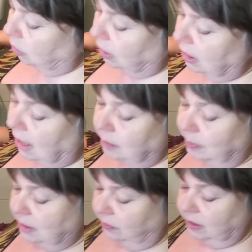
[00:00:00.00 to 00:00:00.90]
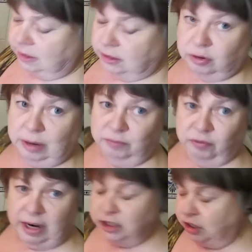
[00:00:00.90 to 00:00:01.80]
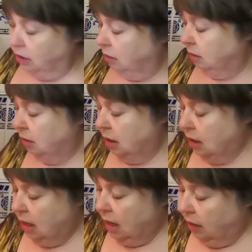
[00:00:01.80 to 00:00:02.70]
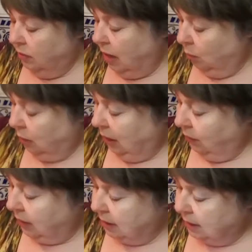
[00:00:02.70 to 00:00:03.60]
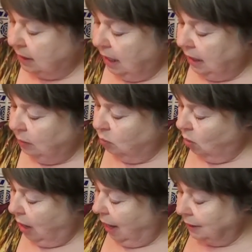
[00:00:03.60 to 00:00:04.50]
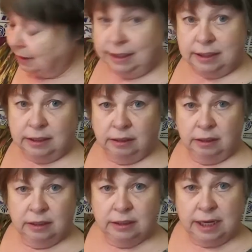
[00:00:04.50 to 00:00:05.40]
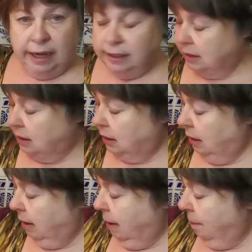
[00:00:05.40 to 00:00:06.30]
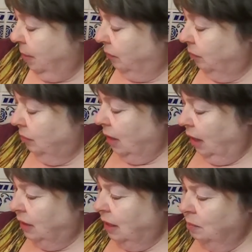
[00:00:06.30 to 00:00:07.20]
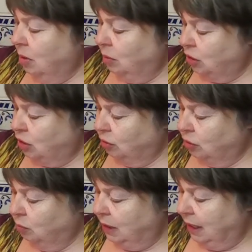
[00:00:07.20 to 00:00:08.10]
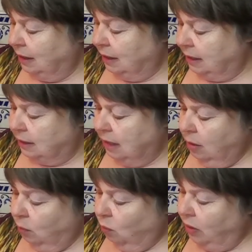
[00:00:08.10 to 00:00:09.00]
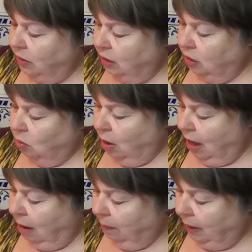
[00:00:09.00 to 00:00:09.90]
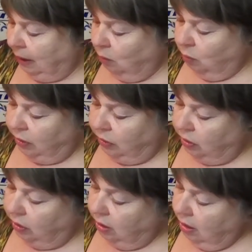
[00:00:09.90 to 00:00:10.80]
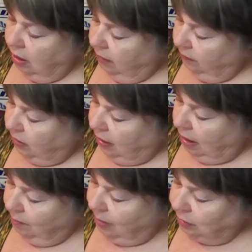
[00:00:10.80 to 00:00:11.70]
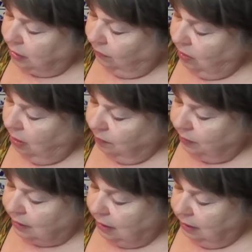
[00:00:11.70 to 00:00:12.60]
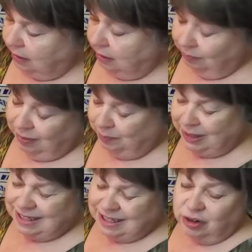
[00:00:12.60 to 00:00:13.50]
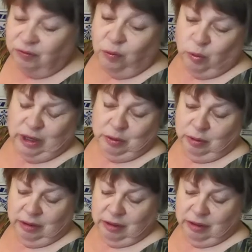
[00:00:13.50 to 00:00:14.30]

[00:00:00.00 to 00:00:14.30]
You can add a bit of this creme fraiche, and that would give it a slightly more acid taste. But I think most children would eat this, whether you are happy with the amount of lumps, but it's good for you.